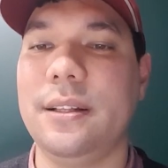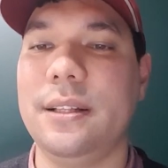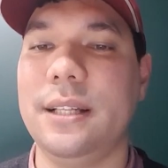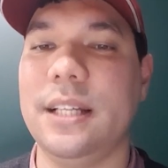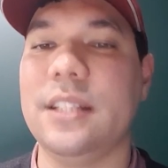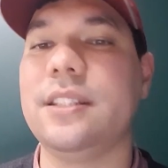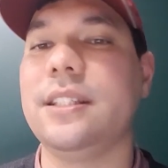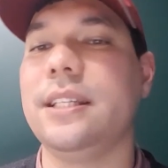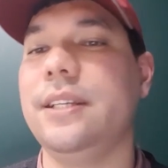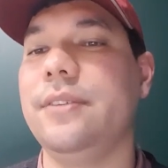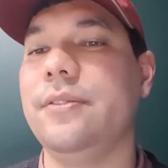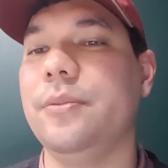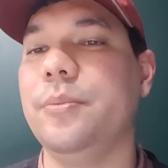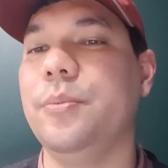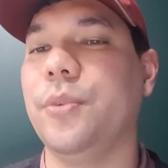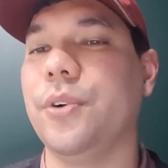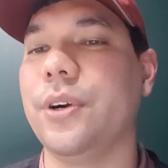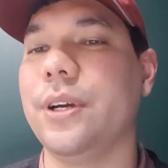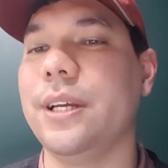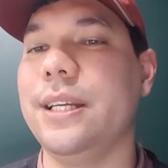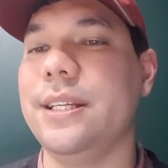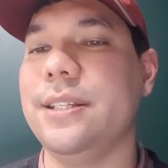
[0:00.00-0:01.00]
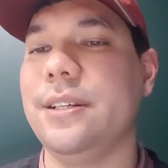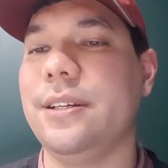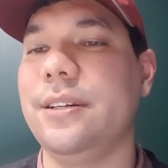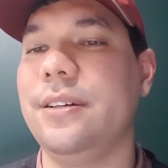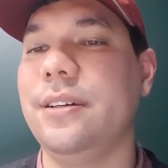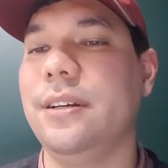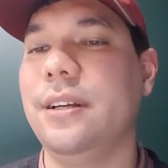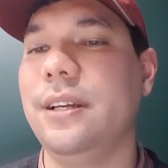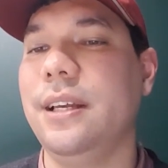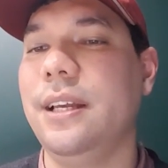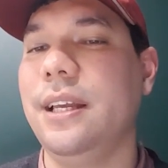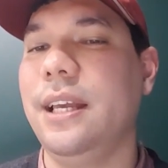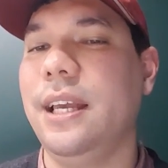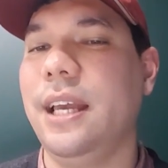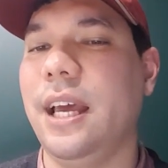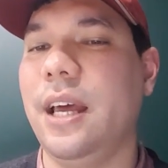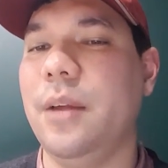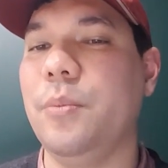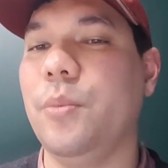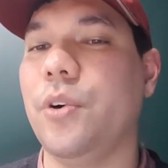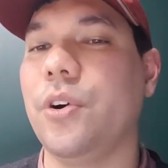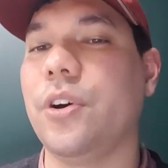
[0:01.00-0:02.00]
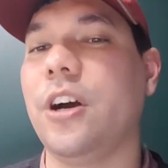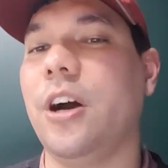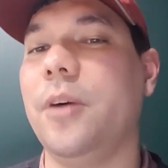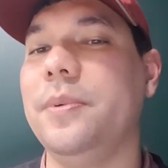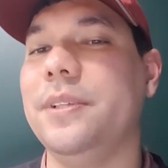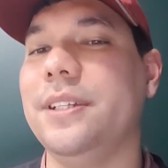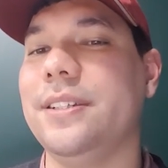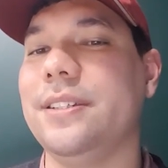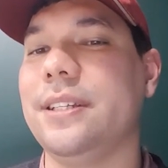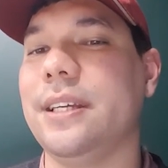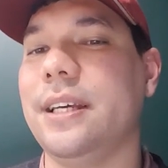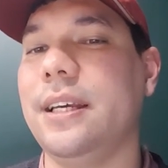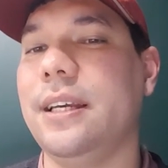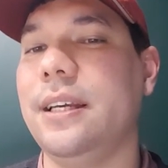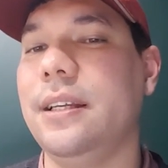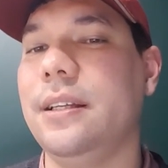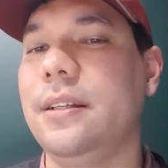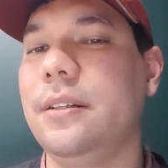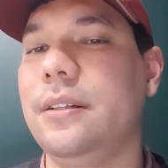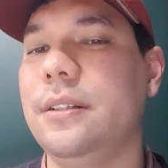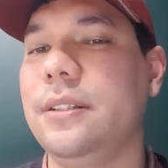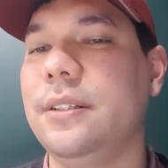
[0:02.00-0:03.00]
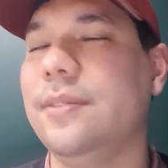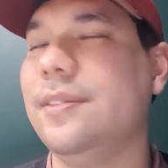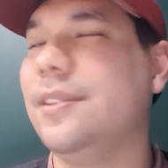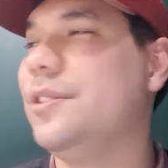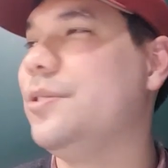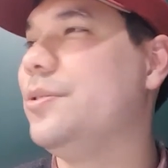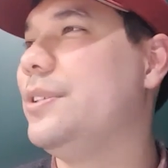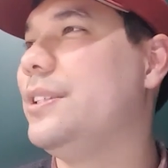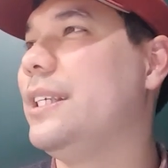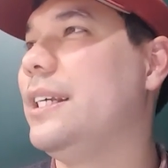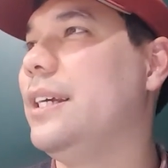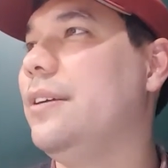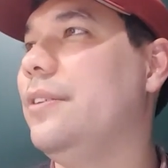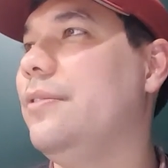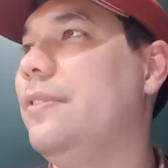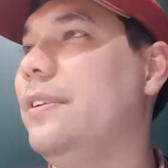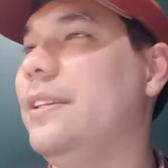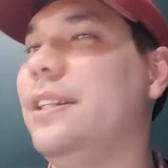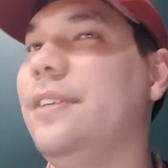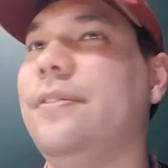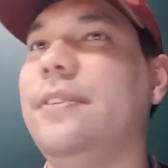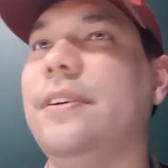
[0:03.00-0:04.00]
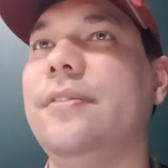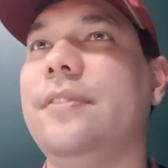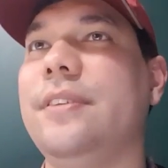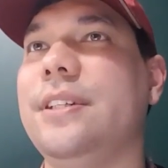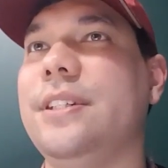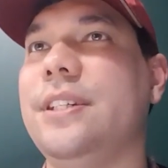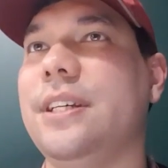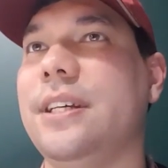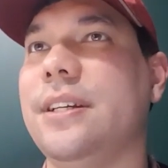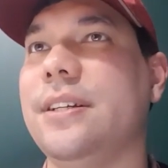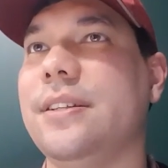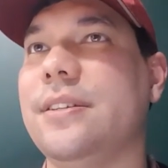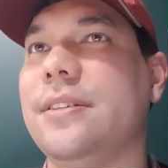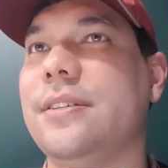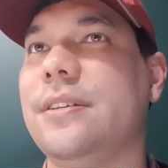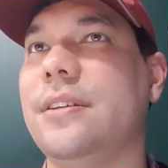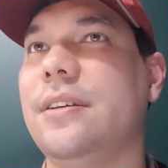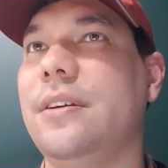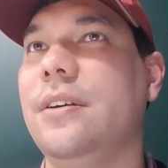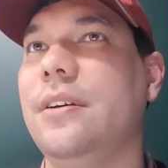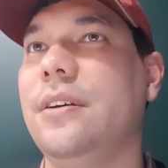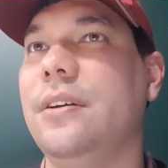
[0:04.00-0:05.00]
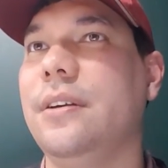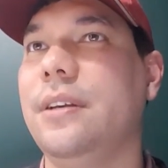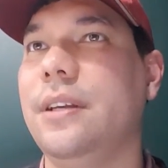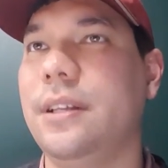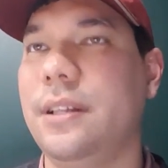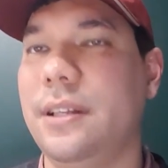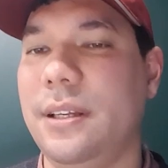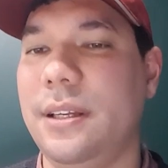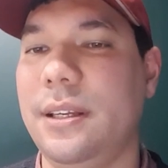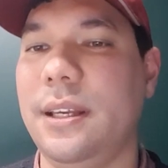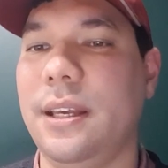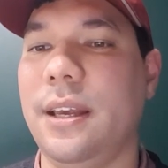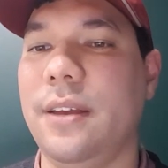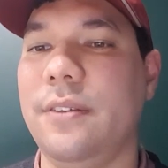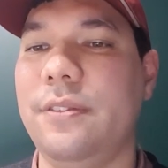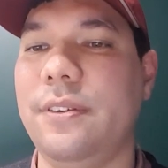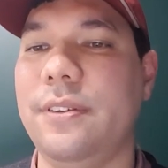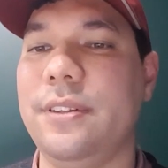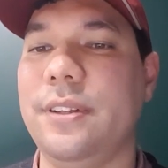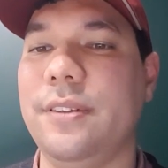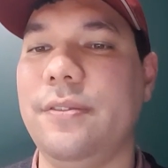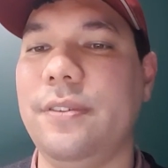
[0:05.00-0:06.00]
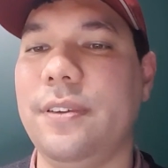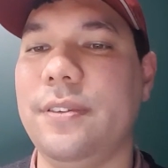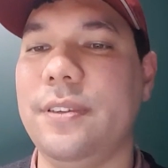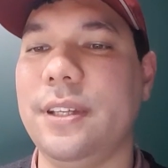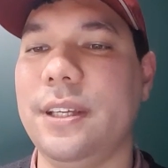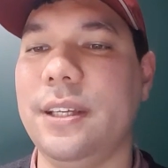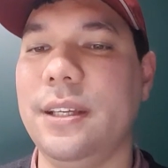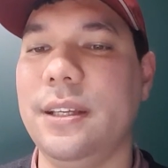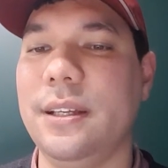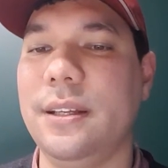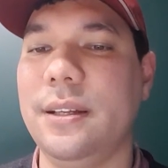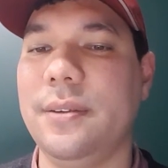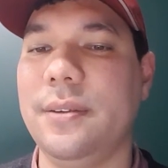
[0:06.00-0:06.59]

That's even more easier and more common to say. Sometimes we say 50-50 chance. 50-50.